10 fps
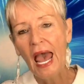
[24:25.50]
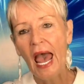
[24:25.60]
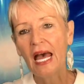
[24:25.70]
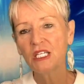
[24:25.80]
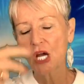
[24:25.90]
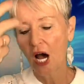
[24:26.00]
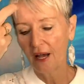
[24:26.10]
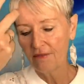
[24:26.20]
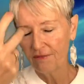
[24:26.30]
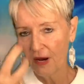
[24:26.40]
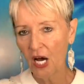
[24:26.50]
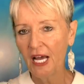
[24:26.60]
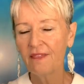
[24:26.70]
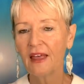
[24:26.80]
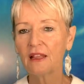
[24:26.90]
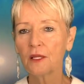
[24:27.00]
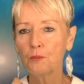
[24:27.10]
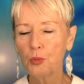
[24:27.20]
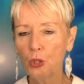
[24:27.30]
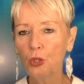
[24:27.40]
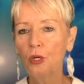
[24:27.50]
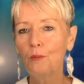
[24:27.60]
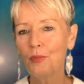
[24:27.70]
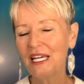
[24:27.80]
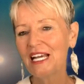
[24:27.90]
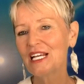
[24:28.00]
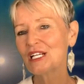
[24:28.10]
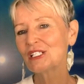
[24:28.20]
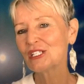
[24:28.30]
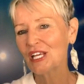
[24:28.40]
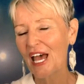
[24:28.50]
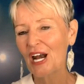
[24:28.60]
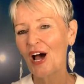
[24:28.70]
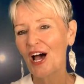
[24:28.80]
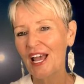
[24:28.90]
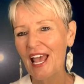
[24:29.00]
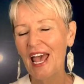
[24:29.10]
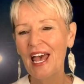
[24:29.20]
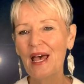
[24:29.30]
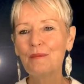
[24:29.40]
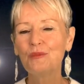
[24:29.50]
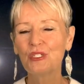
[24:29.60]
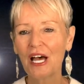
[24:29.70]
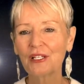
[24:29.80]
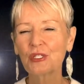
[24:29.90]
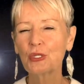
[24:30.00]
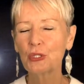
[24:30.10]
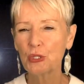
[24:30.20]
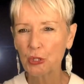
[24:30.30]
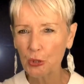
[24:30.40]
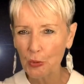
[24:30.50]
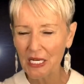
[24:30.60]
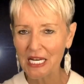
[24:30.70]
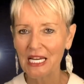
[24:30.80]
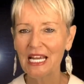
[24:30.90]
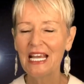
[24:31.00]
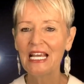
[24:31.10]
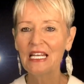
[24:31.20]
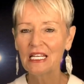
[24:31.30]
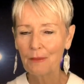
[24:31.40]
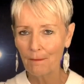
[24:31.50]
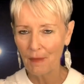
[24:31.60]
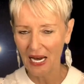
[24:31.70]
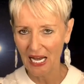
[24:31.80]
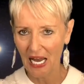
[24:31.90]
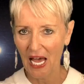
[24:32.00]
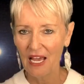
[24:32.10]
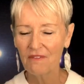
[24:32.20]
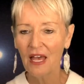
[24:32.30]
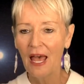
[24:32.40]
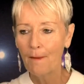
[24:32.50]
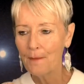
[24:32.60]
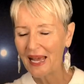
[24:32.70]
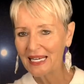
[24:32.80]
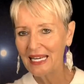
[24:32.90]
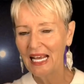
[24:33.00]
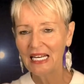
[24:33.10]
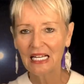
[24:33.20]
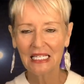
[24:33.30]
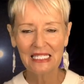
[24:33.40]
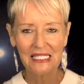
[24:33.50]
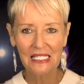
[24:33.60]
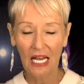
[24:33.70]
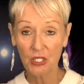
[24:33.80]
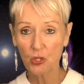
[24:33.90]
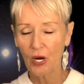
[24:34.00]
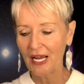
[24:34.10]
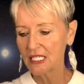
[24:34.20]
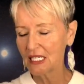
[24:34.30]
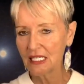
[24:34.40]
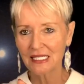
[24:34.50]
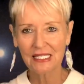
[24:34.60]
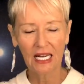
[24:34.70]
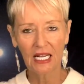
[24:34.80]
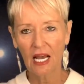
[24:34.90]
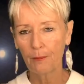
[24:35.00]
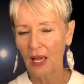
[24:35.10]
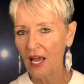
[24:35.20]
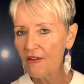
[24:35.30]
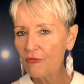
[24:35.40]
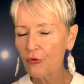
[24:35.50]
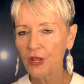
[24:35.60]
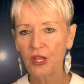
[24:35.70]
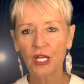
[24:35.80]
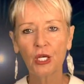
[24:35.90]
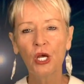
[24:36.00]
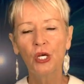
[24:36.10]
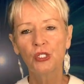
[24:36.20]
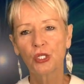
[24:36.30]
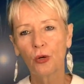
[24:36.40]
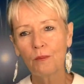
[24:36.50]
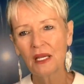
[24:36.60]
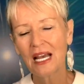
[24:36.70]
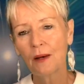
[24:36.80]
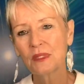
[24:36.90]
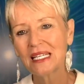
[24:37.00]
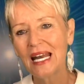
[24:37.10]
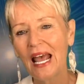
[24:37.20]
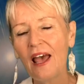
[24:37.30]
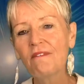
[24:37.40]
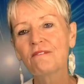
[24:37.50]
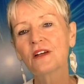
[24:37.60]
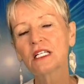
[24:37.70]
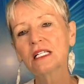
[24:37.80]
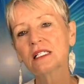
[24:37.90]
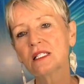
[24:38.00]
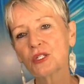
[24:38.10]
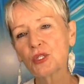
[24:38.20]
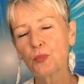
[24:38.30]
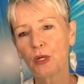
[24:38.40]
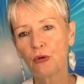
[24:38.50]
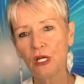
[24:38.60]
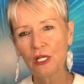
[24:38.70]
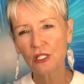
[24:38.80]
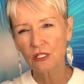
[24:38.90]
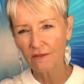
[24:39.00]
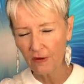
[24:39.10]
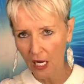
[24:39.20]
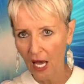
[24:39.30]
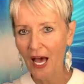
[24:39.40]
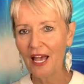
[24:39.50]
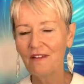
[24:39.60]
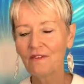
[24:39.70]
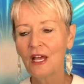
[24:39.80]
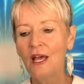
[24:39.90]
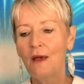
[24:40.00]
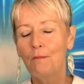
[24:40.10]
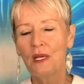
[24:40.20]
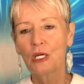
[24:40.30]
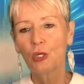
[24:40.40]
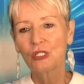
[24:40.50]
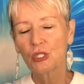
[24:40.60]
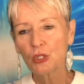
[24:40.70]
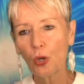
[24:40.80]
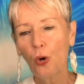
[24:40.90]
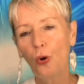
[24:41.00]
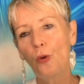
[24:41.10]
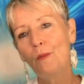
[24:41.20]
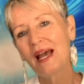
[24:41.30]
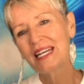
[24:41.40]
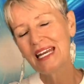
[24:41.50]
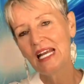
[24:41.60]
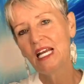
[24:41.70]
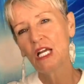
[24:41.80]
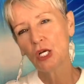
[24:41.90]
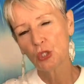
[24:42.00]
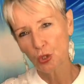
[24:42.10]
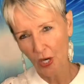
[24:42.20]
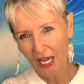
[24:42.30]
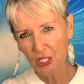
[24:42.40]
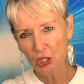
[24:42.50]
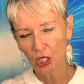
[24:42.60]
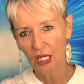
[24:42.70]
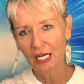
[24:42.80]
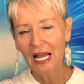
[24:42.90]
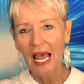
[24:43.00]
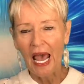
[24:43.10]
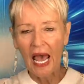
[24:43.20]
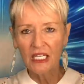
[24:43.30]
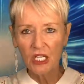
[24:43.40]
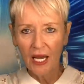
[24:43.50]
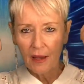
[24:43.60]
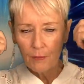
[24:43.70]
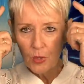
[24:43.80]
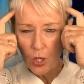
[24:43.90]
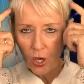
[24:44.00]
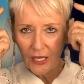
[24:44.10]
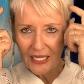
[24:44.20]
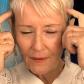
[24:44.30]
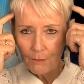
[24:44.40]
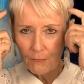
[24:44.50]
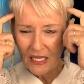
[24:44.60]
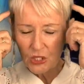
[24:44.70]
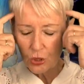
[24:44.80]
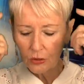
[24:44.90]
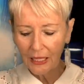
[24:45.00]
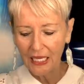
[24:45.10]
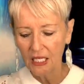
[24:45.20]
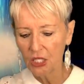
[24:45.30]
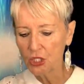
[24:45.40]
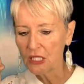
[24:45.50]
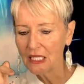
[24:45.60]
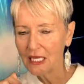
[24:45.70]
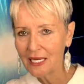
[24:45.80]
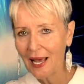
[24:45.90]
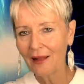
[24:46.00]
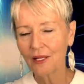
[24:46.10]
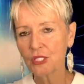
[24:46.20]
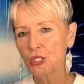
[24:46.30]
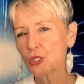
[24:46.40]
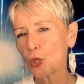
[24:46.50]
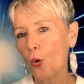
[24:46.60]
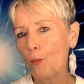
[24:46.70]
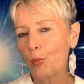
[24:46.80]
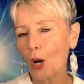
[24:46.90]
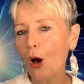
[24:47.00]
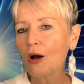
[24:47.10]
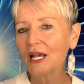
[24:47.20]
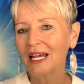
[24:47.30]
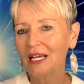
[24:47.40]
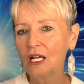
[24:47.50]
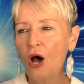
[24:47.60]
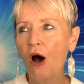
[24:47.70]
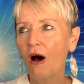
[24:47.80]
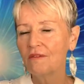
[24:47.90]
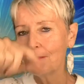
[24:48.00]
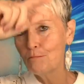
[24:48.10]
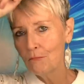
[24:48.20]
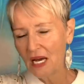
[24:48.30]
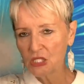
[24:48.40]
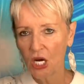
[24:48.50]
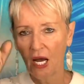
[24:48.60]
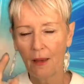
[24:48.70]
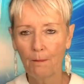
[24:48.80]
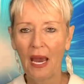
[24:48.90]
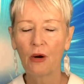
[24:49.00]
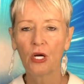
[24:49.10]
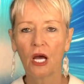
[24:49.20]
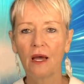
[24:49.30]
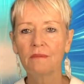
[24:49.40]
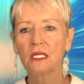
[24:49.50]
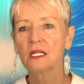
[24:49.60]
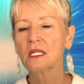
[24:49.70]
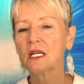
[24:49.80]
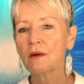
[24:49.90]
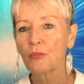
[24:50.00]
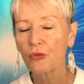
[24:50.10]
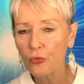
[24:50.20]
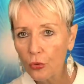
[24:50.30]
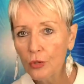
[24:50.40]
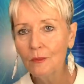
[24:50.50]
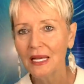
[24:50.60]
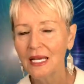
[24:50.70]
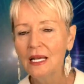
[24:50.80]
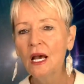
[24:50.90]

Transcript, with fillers: and I find that the pure beingness that I am does the doing in my life, magnetically attracting and setting up everything so it becomes an effortless experience of life because it's all magnetic attraction and I am not in mental energy analysis or blocking of a much higher paradigm that can come through me